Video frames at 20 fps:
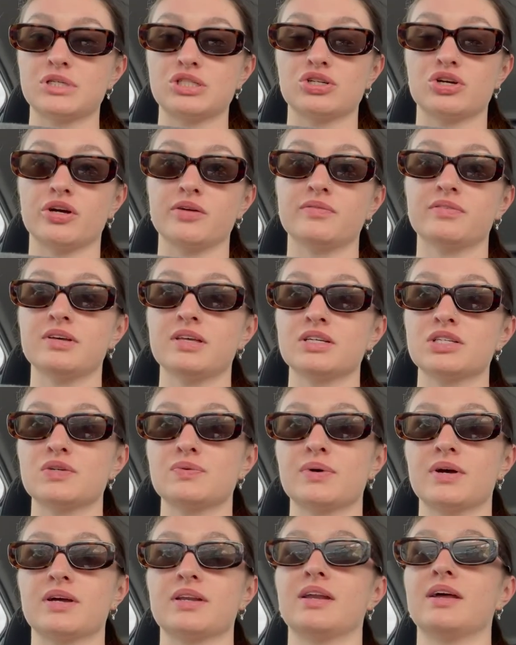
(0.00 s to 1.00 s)
so hopefully they should
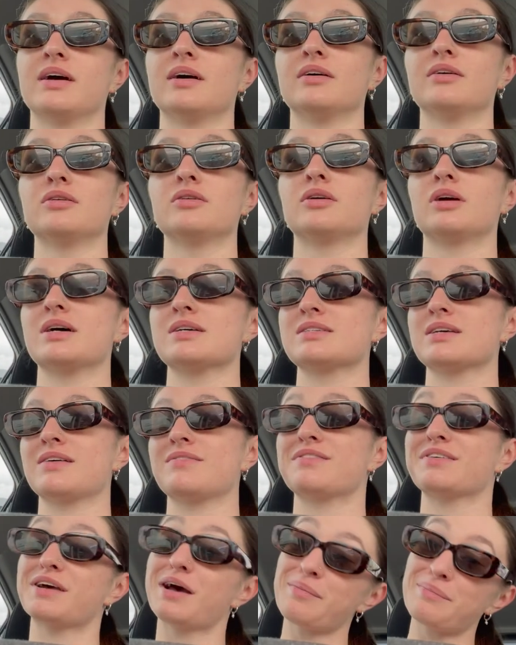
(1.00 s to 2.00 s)
work now, or else I
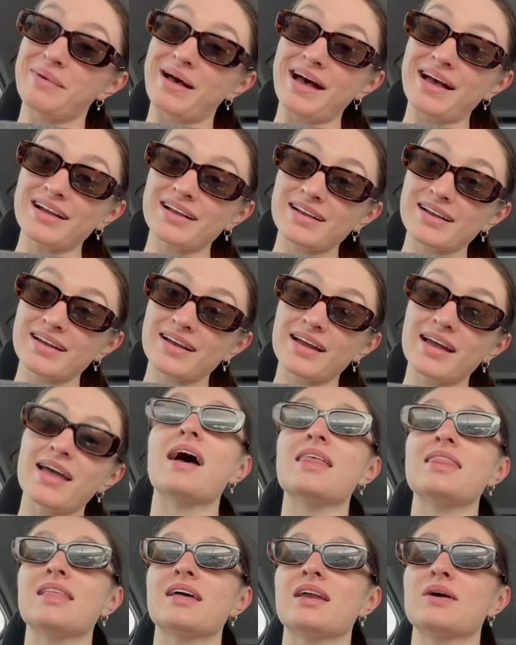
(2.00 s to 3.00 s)
have to come back.
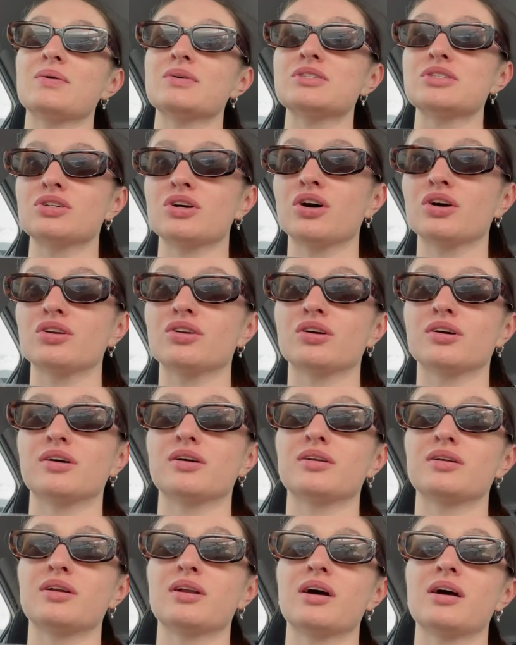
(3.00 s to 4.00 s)
And then I went to Cotton
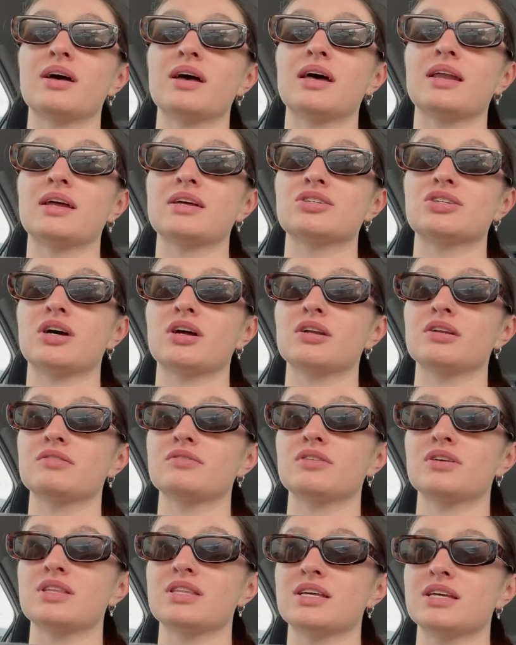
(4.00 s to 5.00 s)
On and I tried on a
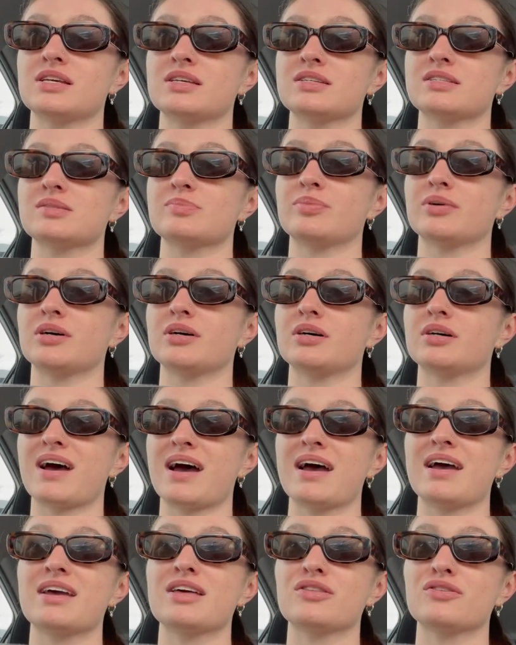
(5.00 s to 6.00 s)
few things, but
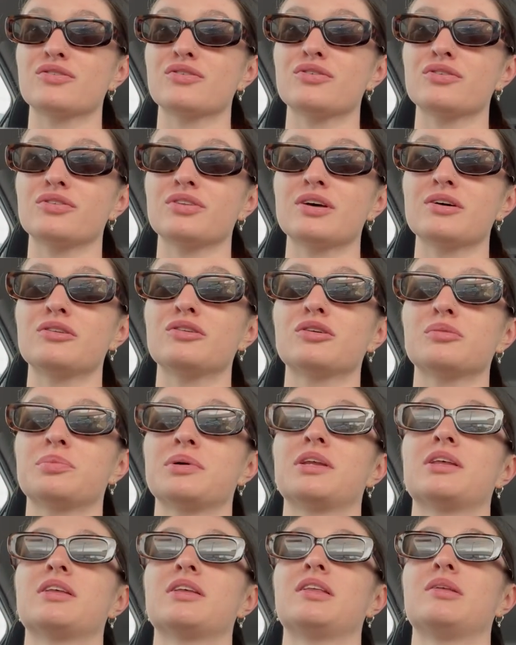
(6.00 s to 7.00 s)
I thought that would look
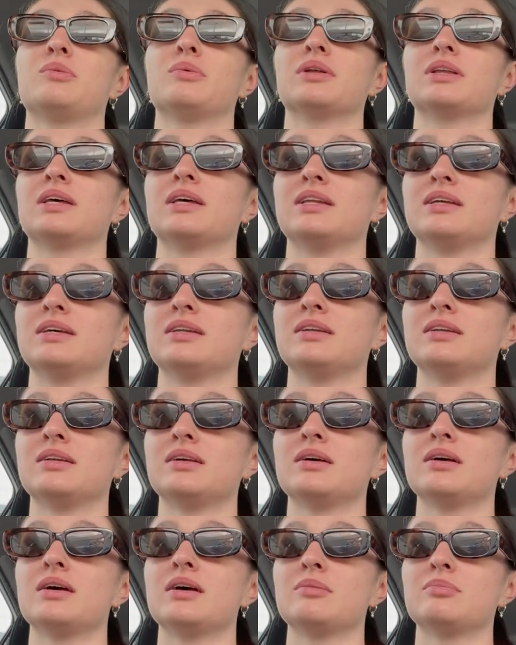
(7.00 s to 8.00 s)
better than what they did.
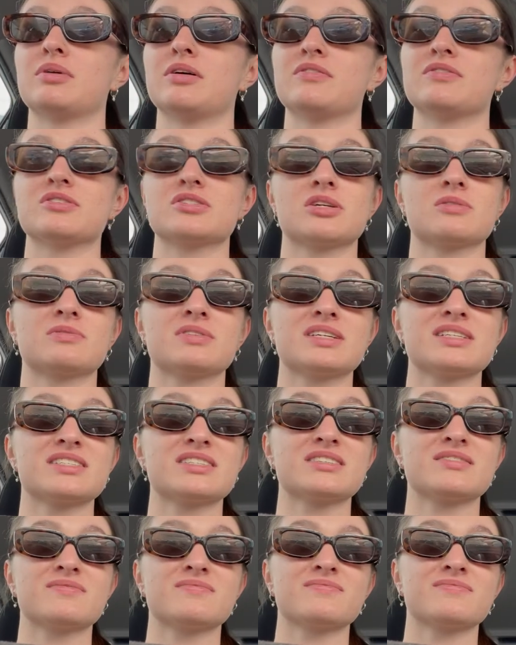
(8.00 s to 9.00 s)
But for some
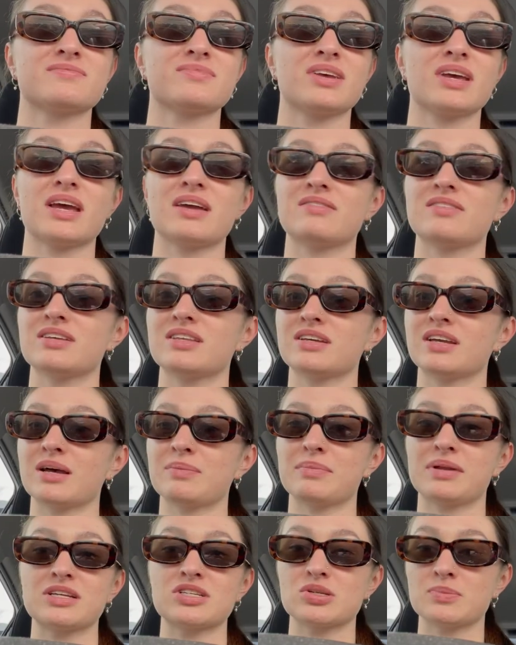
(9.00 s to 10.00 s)
reason, everything I
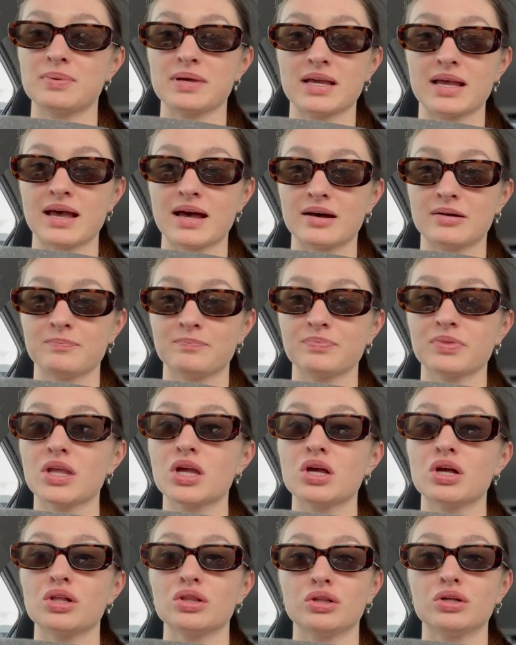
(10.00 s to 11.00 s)
managed to pick out
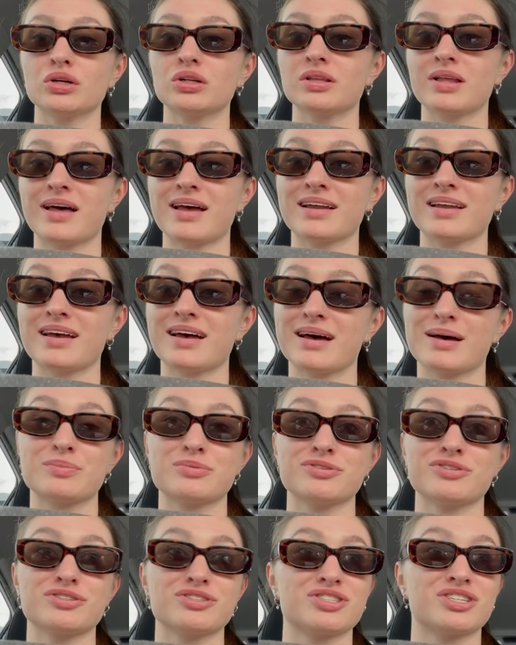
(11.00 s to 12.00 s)
looked like
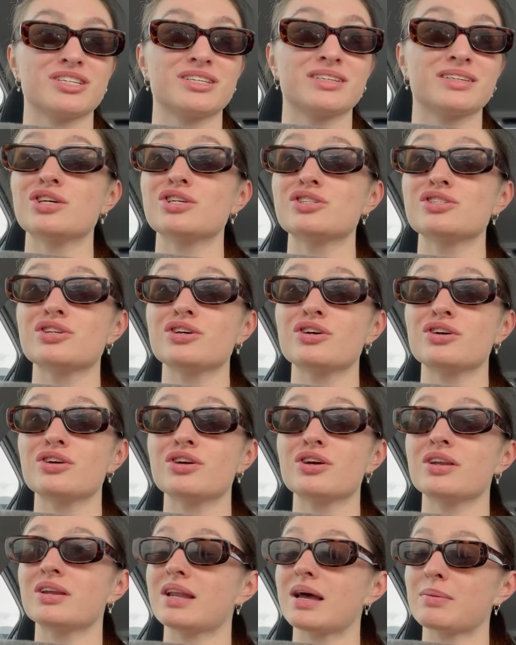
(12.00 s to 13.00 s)
absolute shit. So
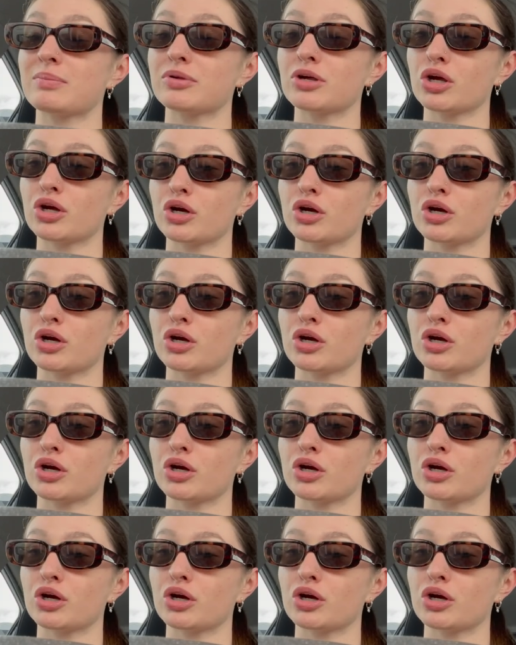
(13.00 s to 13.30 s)
now I'm gonna go